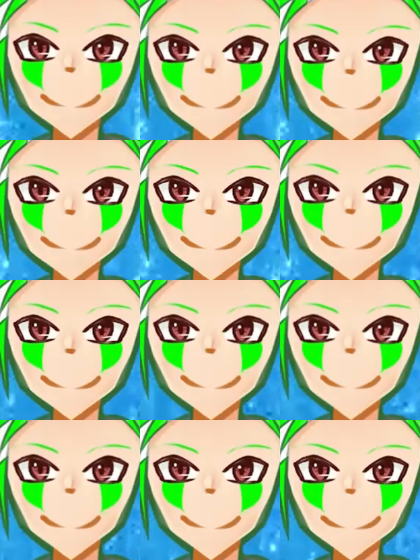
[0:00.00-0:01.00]
that there's going
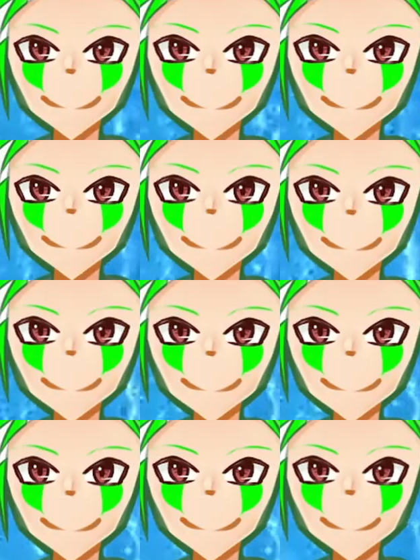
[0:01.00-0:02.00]
to be spoilers,
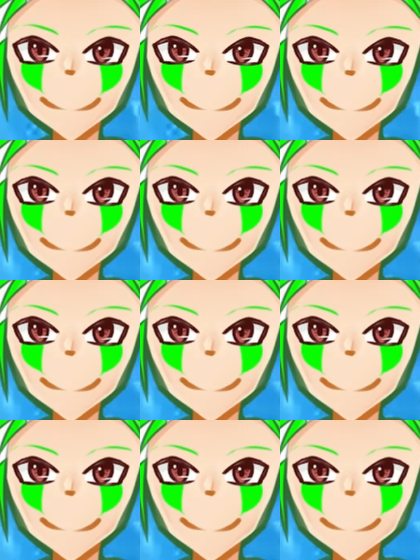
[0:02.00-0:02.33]
so